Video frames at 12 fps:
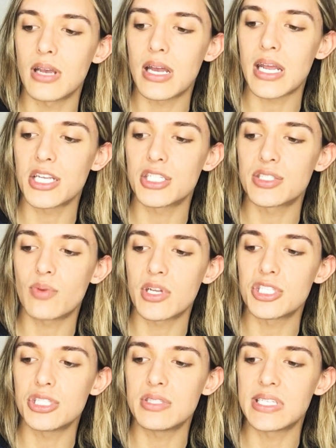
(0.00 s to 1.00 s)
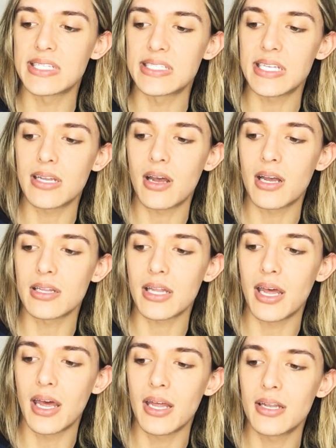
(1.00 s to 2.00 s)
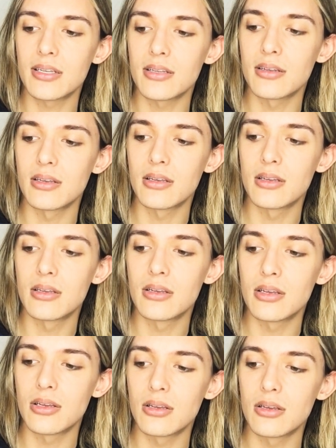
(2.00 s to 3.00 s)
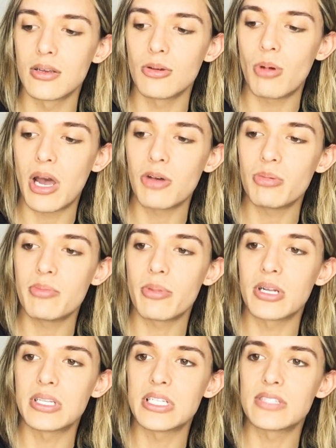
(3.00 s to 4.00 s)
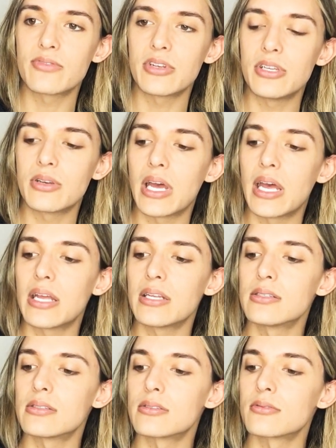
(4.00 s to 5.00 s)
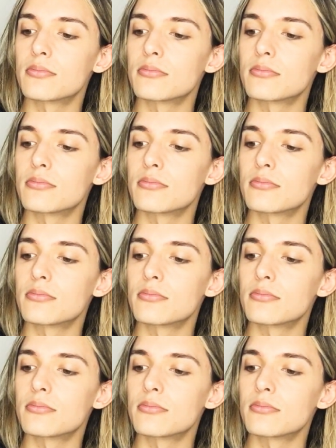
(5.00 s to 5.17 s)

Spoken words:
And I just want you to sit on that while we burn this for you guys.